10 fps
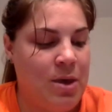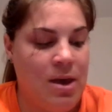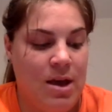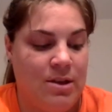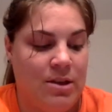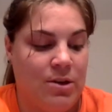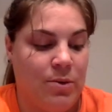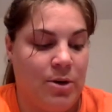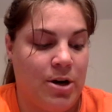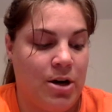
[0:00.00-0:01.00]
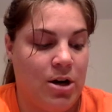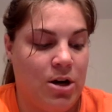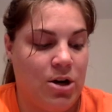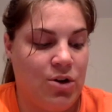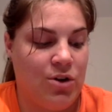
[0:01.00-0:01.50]
Then there were
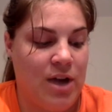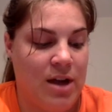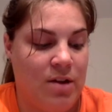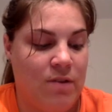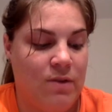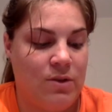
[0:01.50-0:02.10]
creative.